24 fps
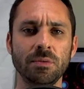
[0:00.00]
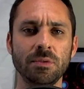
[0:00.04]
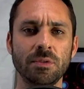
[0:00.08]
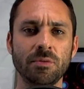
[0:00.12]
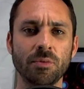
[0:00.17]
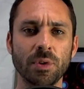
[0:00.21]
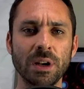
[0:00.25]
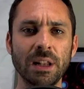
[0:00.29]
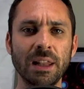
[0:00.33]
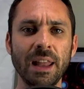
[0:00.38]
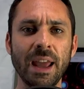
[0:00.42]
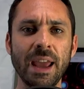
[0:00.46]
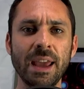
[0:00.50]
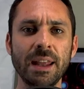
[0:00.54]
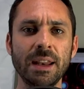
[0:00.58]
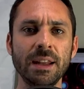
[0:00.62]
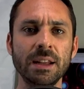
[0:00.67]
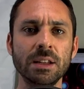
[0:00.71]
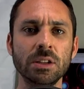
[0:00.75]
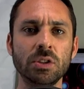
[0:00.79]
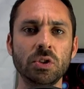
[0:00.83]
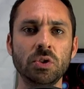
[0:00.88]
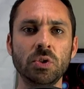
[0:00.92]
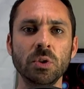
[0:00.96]

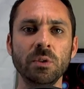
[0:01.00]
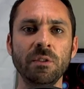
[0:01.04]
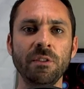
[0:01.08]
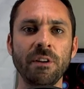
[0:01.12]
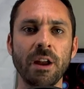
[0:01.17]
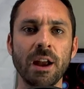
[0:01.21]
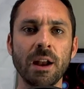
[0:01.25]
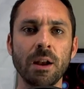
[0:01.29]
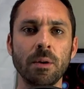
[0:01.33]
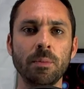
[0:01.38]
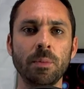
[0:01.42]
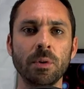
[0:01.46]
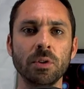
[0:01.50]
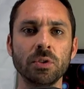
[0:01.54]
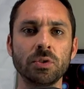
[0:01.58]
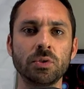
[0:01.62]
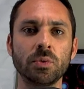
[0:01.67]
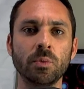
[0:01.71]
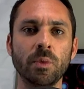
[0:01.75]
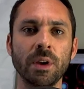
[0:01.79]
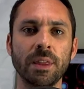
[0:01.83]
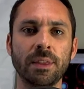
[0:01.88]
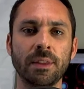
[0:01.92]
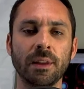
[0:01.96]
relating two variables
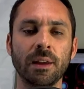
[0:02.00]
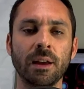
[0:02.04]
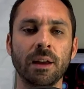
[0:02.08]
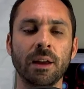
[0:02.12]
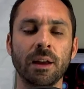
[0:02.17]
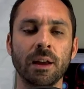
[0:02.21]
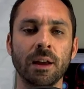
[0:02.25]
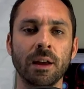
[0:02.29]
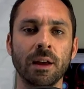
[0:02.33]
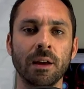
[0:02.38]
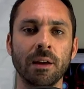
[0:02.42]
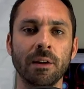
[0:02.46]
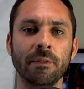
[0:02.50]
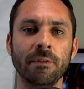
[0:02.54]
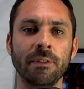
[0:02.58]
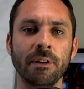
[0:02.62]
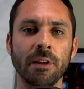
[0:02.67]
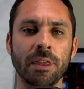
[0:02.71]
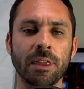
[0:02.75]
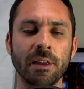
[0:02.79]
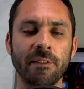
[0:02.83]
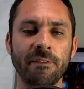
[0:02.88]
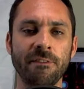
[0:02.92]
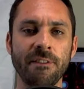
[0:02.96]
with
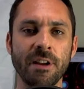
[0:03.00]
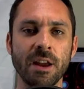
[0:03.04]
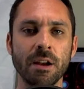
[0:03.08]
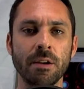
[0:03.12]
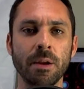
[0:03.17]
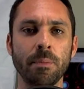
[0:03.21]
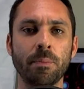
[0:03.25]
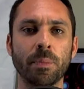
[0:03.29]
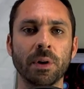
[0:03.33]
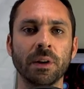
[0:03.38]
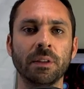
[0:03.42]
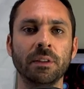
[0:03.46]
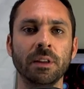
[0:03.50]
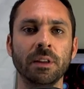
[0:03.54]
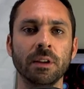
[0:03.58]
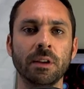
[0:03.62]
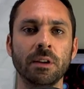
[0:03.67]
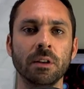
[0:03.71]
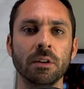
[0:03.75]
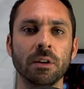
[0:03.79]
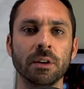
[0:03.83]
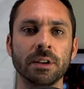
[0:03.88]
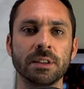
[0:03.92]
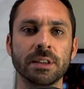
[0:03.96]
a very
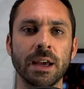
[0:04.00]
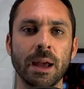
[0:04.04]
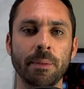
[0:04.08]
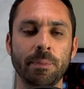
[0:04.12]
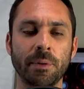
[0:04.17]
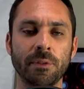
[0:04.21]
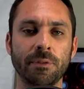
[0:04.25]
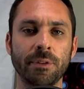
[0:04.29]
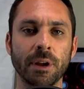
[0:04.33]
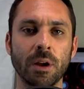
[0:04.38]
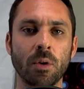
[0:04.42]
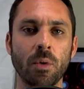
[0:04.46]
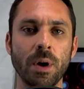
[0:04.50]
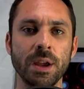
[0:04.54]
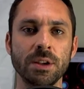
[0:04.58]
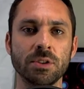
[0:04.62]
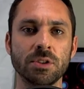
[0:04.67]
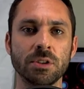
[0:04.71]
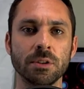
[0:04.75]
particular type of equation.